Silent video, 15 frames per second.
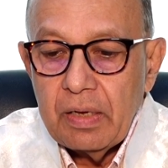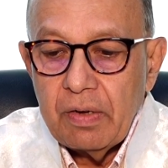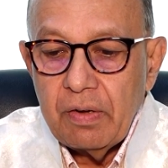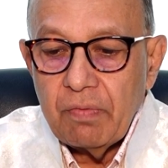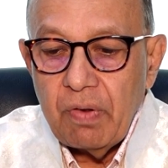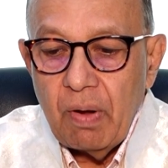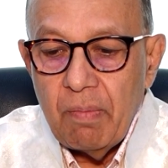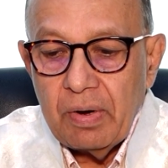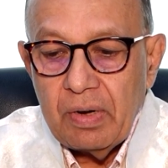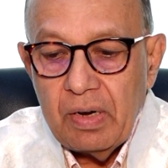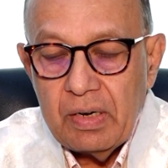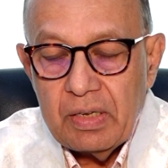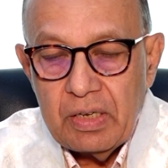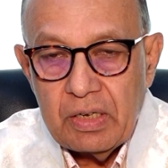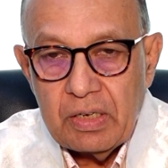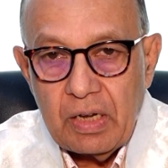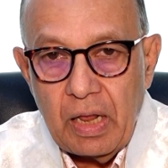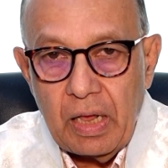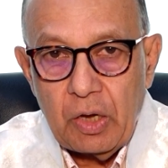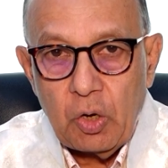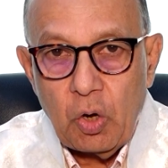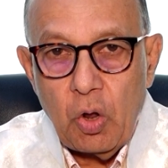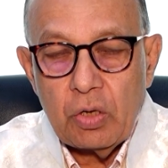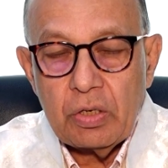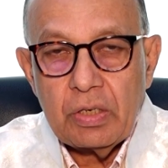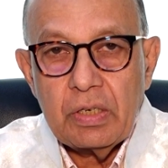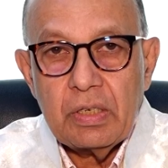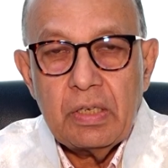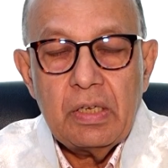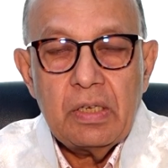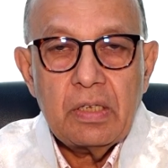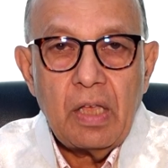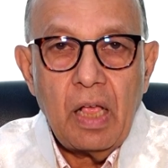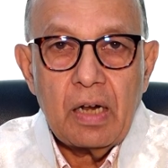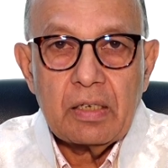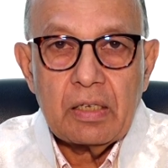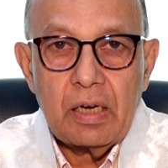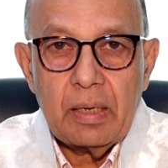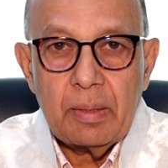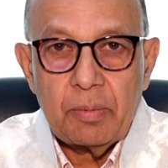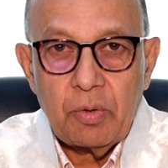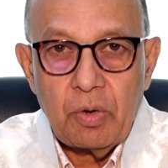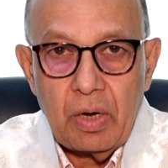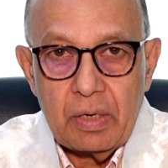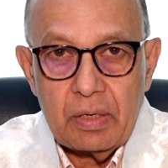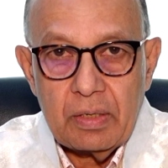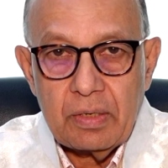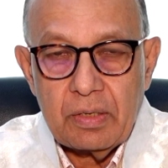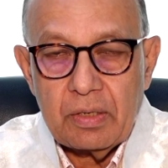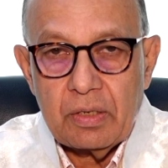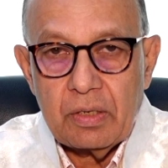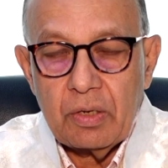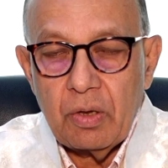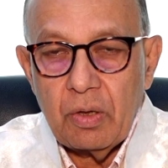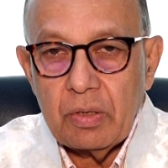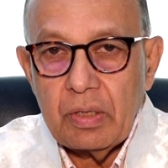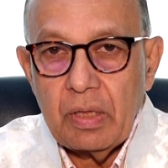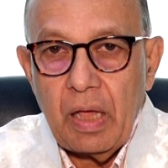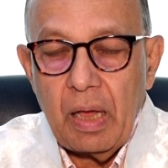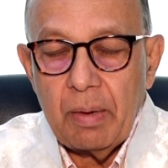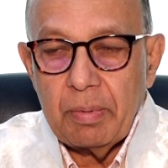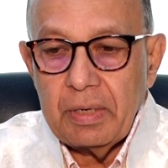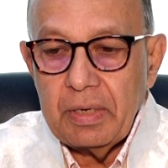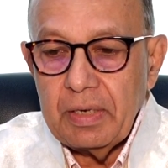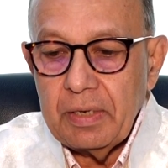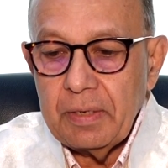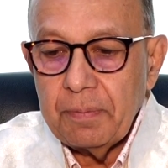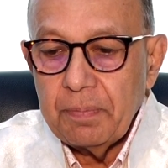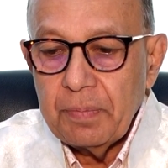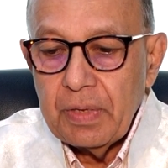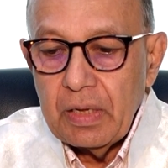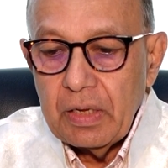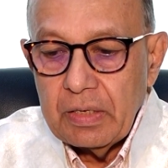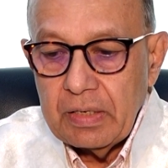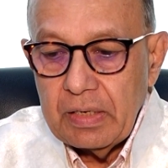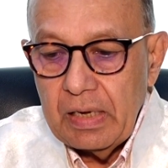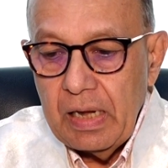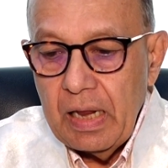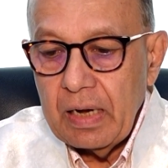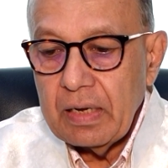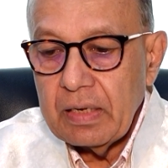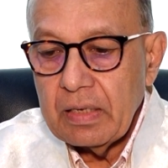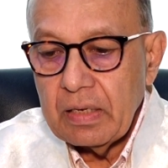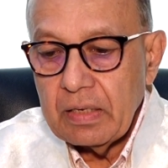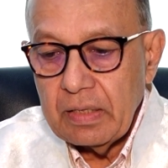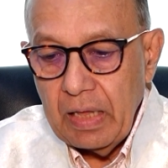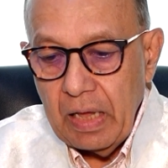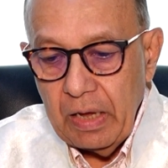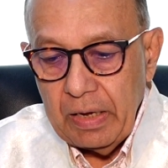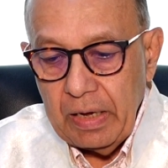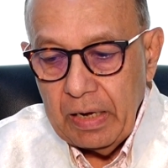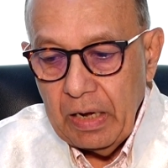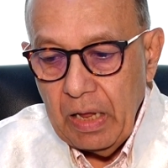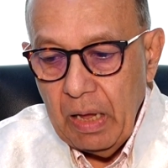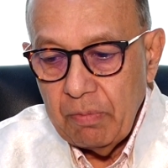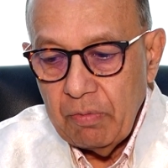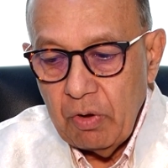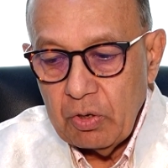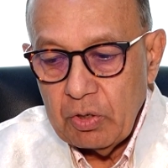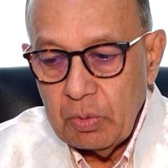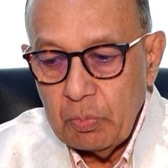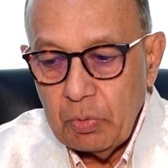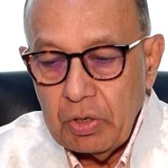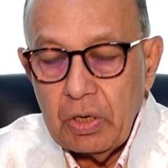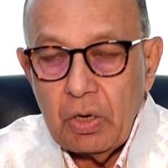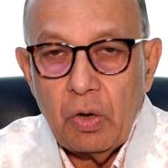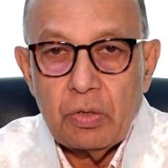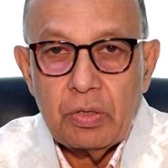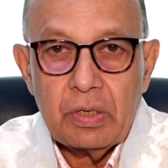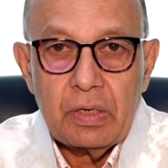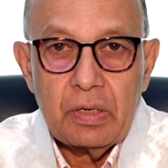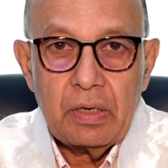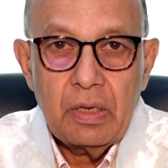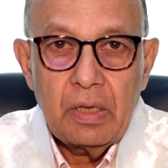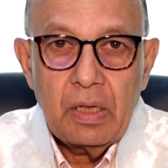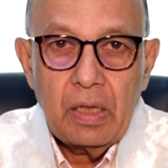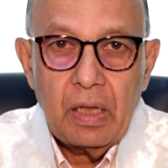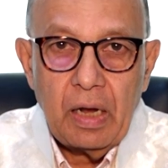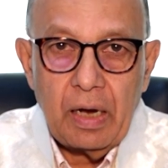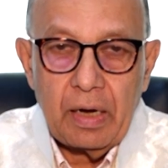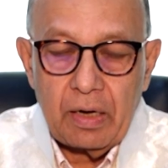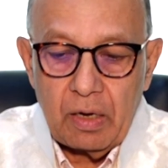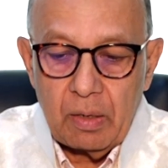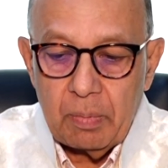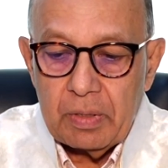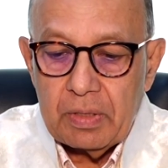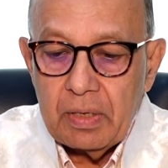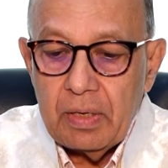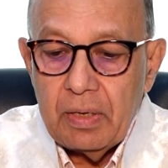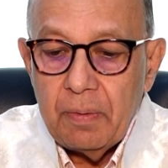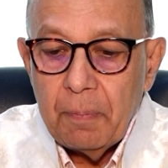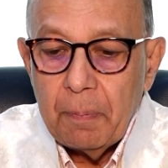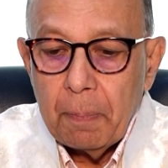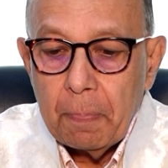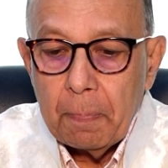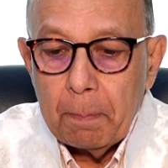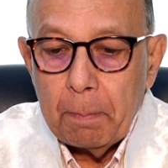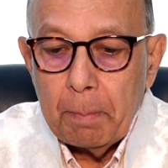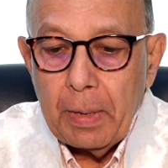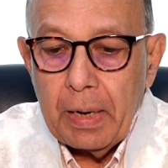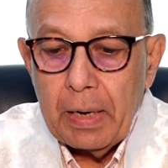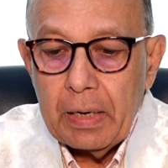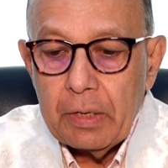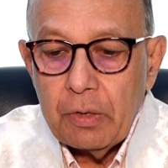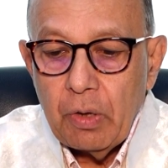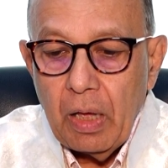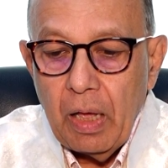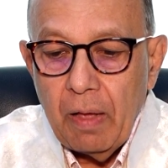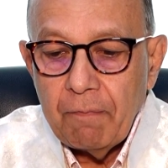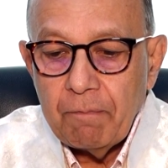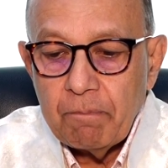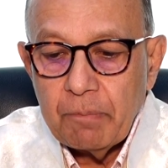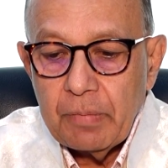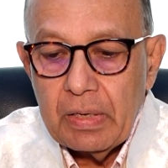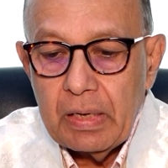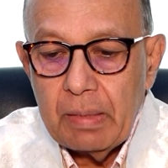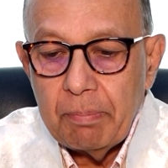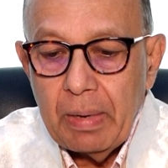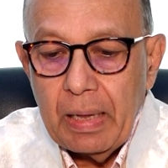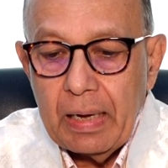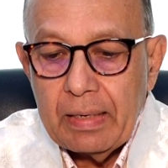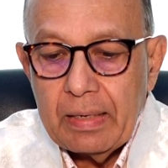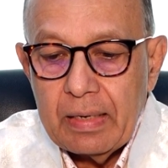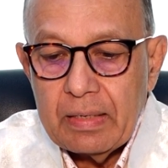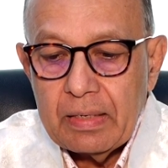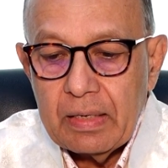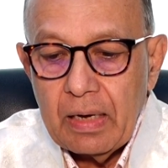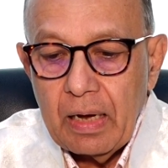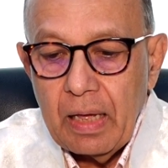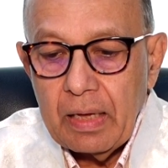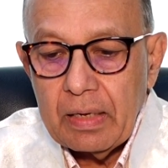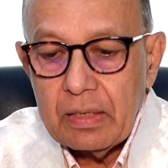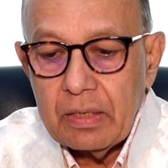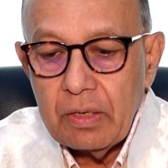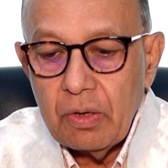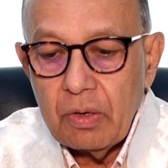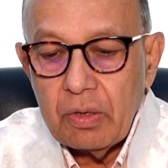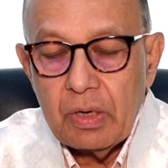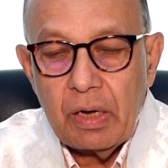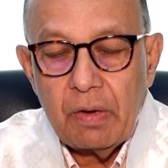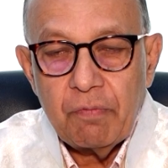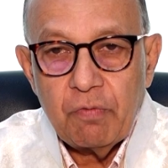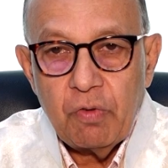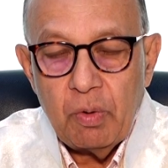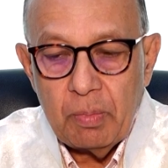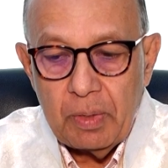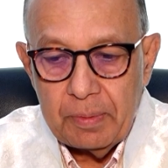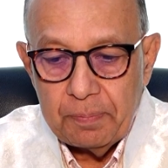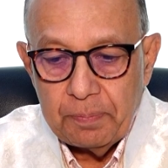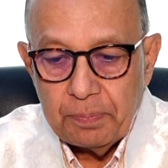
Inflammatory disease like Crohn's disease, ulcerative colitis, the IBD, celiac disease, they can have also protein losing enteropathy, and you have the malignancy like lymphoma.